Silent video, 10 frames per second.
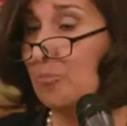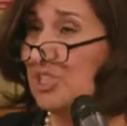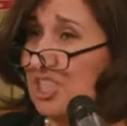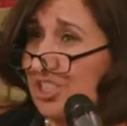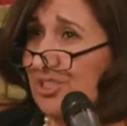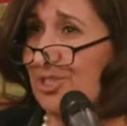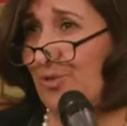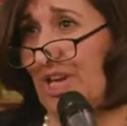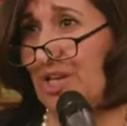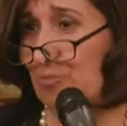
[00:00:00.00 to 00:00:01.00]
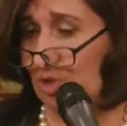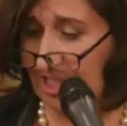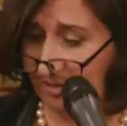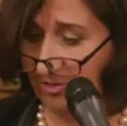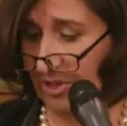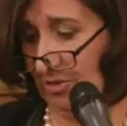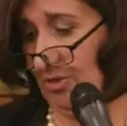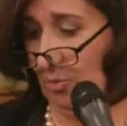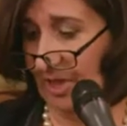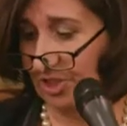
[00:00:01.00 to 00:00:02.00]
But she also had more
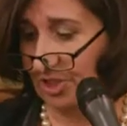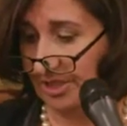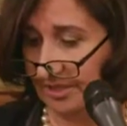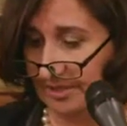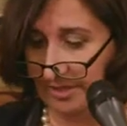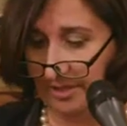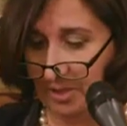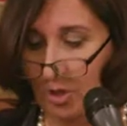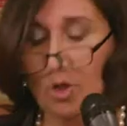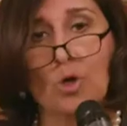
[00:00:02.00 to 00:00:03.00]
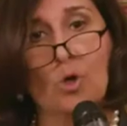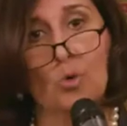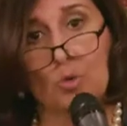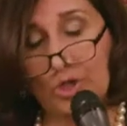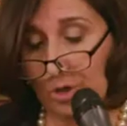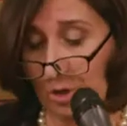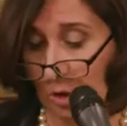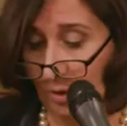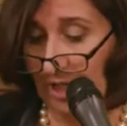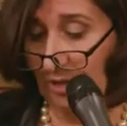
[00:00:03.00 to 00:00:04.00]
difficult questions. Would her
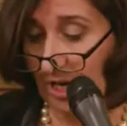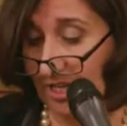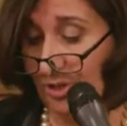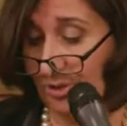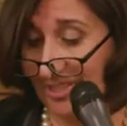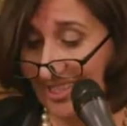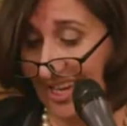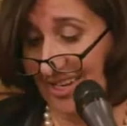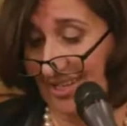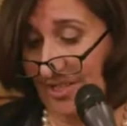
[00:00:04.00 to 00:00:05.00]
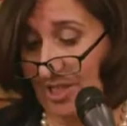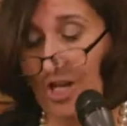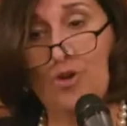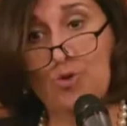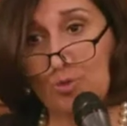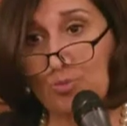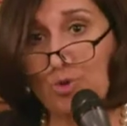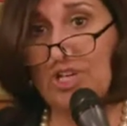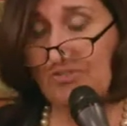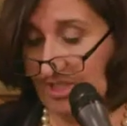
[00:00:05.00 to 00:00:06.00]
lawyer understand how her
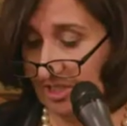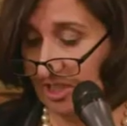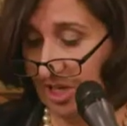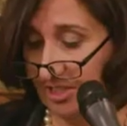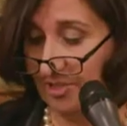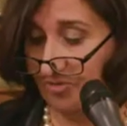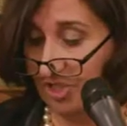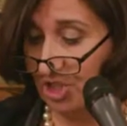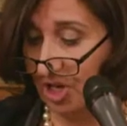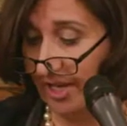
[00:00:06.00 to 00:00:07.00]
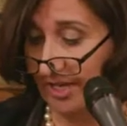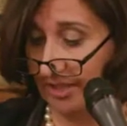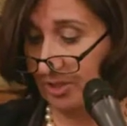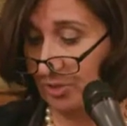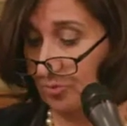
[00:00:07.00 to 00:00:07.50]
previous loss of a child